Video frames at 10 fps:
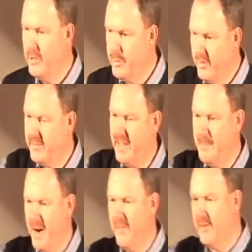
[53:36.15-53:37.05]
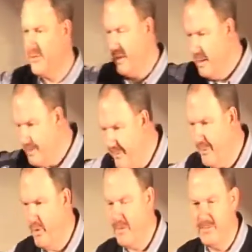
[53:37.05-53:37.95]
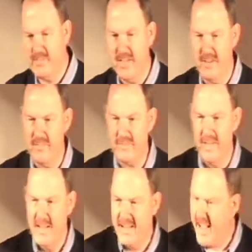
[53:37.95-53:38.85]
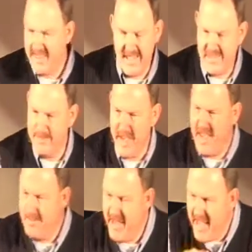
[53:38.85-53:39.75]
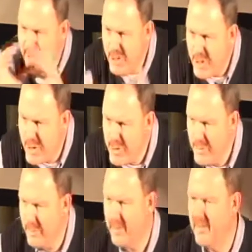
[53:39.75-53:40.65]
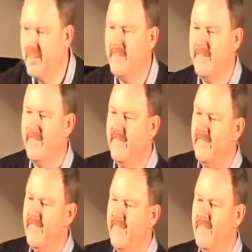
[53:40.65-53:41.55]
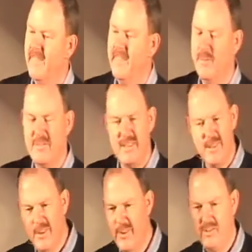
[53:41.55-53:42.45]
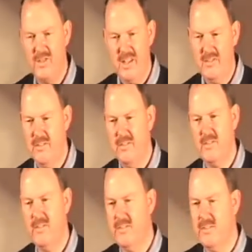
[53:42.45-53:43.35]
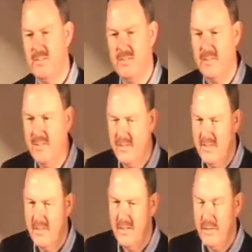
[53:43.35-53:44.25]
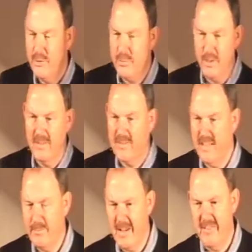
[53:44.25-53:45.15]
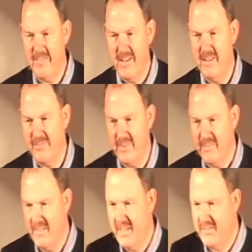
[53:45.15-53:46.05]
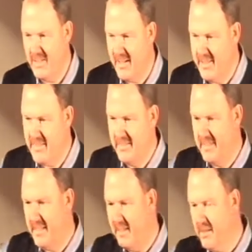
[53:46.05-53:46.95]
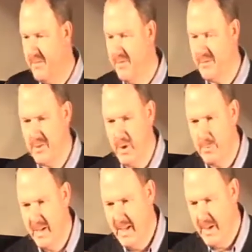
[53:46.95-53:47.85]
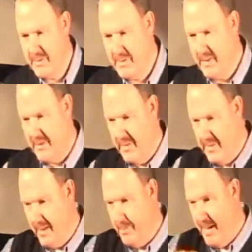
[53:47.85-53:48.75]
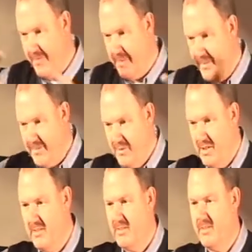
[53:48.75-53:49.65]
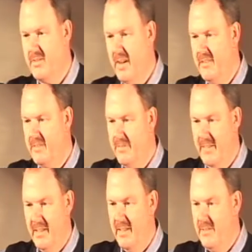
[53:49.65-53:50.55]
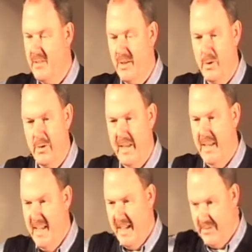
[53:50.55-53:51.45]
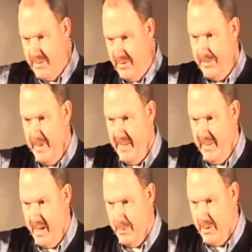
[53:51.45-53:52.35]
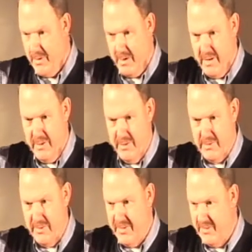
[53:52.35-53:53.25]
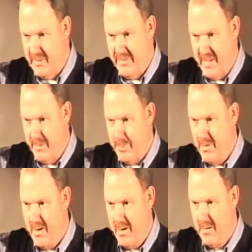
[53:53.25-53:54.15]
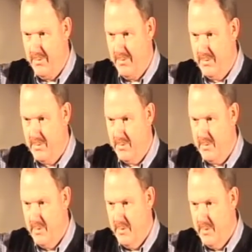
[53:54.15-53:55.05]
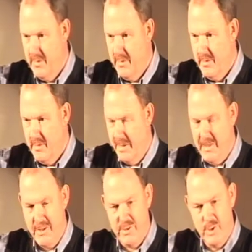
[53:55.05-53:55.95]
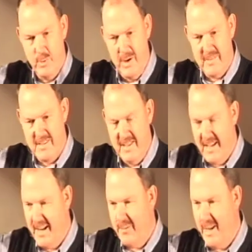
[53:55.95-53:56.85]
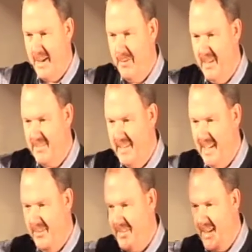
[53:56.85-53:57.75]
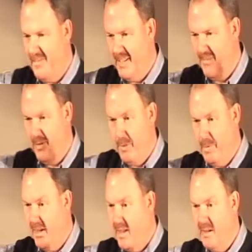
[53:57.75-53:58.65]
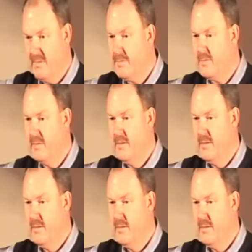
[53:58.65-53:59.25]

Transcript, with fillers: to esteem others before themselves. Let this mind be in you that was in the Lord Jesus. It was one thing, my friend, for G- Jonathan to take off his robe. It was another thing, my friend, for Jesus Christ to veil his glory and suspend the arbitrary use of his divine prerogatives. I'm not sure Wesley got it right when he said he was emptied of all but love,